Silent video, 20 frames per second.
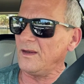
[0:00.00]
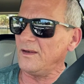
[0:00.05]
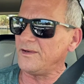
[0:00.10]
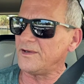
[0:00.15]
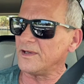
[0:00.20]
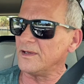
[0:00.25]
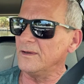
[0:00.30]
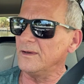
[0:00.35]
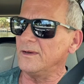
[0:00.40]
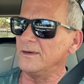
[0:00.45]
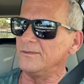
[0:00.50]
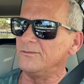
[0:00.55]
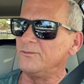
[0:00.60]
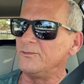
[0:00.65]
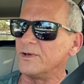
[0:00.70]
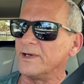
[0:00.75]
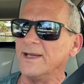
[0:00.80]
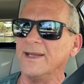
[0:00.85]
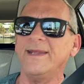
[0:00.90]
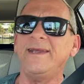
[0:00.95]
to
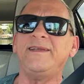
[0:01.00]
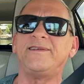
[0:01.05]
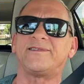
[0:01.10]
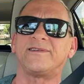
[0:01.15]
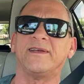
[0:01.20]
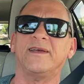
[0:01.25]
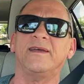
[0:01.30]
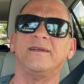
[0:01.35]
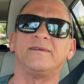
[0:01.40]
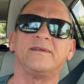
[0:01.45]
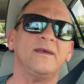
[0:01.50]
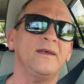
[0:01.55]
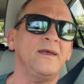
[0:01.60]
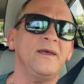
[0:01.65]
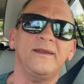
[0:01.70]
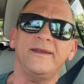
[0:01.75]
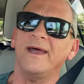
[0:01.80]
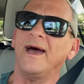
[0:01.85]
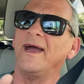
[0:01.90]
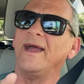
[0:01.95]
release it,
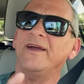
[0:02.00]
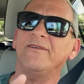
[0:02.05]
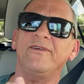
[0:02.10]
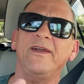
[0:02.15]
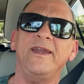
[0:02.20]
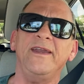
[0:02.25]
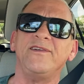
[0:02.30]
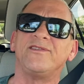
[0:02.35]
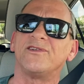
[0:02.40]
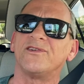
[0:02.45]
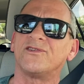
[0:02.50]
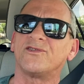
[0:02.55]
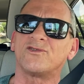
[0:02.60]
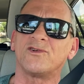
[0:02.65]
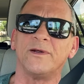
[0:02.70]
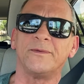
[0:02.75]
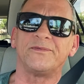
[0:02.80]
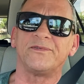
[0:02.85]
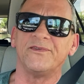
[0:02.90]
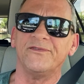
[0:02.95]
not have any
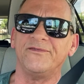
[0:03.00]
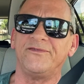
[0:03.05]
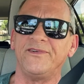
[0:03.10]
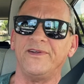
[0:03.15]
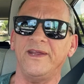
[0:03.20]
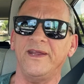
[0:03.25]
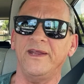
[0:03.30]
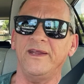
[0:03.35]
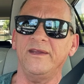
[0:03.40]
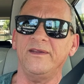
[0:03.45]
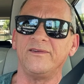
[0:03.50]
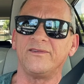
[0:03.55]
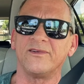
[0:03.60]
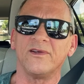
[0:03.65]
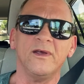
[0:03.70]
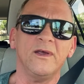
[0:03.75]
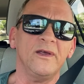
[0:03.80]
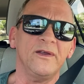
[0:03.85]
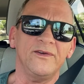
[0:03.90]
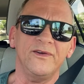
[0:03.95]
subscription fees,
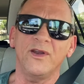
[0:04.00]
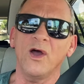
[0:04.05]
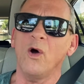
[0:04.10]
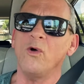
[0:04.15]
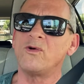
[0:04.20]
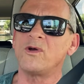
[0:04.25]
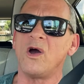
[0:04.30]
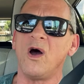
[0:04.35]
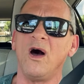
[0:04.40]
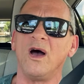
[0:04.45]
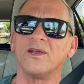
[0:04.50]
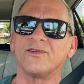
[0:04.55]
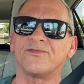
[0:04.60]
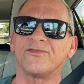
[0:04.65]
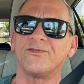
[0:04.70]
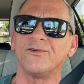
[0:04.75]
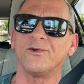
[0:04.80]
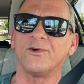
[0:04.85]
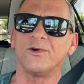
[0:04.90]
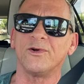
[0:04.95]
no cost
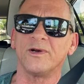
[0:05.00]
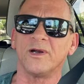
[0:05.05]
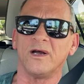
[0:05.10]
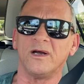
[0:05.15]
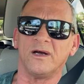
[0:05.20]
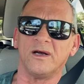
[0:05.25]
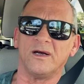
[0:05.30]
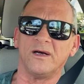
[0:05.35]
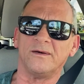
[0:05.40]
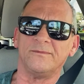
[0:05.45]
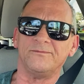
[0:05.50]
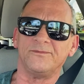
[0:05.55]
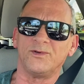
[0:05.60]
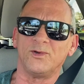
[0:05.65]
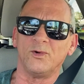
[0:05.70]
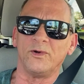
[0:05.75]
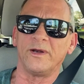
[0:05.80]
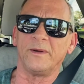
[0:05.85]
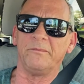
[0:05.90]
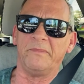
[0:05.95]
for uh,
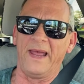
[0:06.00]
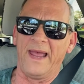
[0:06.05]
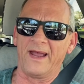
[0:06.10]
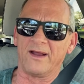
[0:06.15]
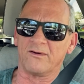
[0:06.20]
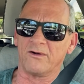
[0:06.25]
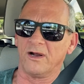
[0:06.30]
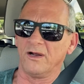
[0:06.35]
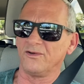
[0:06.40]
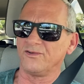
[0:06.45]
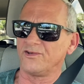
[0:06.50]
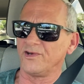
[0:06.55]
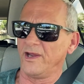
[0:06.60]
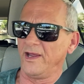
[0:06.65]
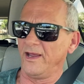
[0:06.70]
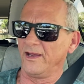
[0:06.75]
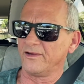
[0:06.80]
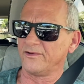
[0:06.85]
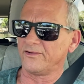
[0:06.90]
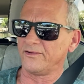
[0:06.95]
doing background
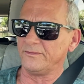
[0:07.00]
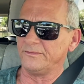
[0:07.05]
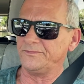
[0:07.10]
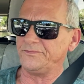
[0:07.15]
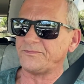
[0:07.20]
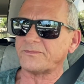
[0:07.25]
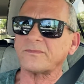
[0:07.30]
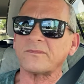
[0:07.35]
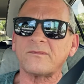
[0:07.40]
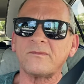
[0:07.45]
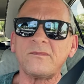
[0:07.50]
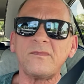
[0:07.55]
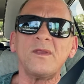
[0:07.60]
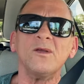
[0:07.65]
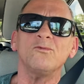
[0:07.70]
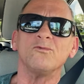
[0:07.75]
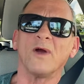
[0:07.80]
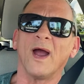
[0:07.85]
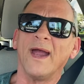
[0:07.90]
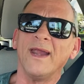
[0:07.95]
checks.
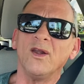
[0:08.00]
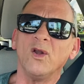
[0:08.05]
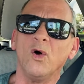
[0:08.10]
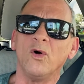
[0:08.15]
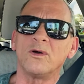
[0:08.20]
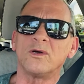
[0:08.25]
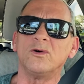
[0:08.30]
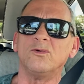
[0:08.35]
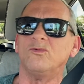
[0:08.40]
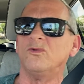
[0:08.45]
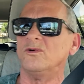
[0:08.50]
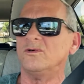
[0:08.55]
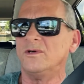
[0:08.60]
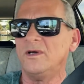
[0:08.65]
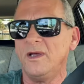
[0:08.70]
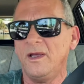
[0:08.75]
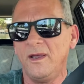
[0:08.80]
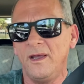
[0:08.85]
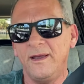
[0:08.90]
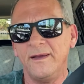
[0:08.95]
Ride Local will
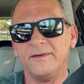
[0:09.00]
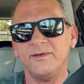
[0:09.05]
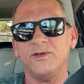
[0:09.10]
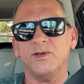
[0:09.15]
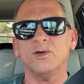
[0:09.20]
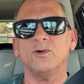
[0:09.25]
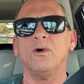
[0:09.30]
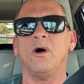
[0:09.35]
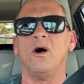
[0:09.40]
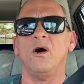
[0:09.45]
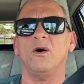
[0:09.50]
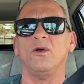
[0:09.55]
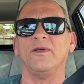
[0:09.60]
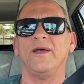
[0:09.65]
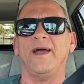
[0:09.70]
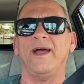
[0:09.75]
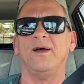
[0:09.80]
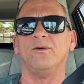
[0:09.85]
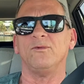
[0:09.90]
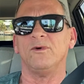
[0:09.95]
do all
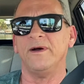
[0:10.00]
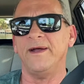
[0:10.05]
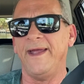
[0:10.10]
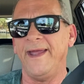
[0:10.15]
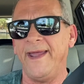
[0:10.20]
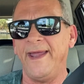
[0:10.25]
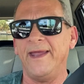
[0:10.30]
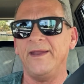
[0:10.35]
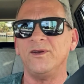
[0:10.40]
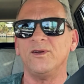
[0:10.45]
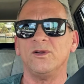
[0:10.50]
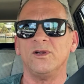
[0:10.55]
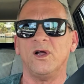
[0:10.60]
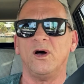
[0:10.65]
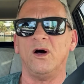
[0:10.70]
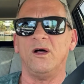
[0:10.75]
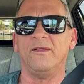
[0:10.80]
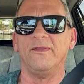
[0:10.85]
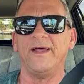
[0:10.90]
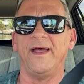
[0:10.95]
that, will handle
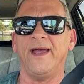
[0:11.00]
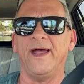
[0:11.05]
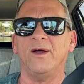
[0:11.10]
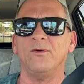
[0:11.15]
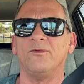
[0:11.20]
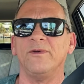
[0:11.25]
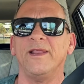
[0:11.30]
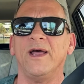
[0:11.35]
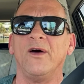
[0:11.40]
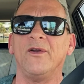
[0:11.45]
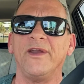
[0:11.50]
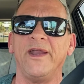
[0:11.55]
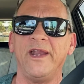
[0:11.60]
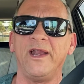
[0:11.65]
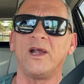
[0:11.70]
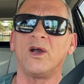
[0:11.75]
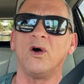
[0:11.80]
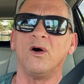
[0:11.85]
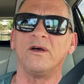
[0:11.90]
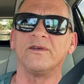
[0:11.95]
all that without
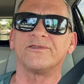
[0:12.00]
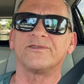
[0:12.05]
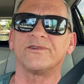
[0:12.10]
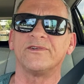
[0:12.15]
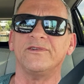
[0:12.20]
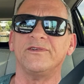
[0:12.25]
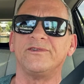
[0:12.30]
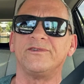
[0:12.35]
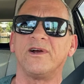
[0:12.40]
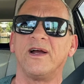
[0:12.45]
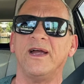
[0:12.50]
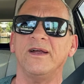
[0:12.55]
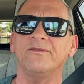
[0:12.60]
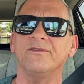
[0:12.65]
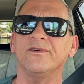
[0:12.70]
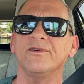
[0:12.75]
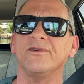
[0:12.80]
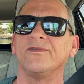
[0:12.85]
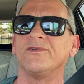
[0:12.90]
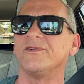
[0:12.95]
any cost to the
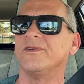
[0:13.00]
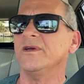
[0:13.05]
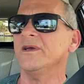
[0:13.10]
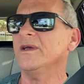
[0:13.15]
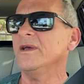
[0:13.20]
drivers.